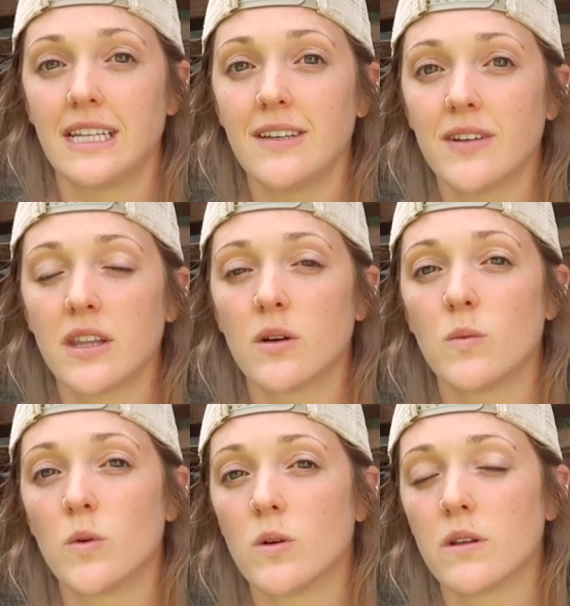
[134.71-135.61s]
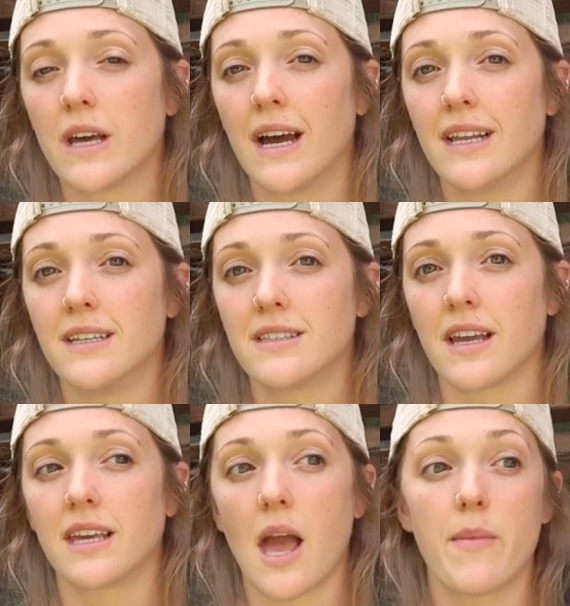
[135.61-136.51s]
even the wool that is
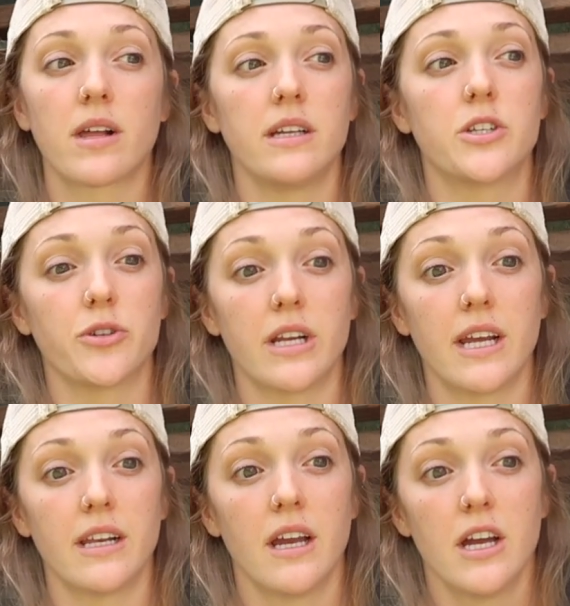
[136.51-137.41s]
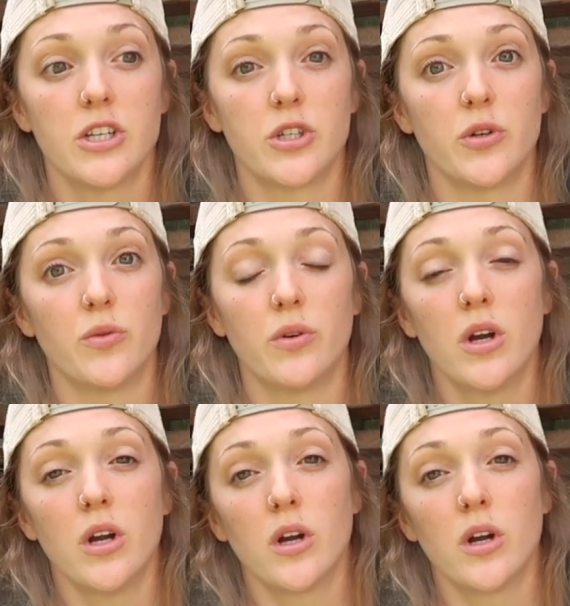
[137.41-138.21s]
like chemically treated to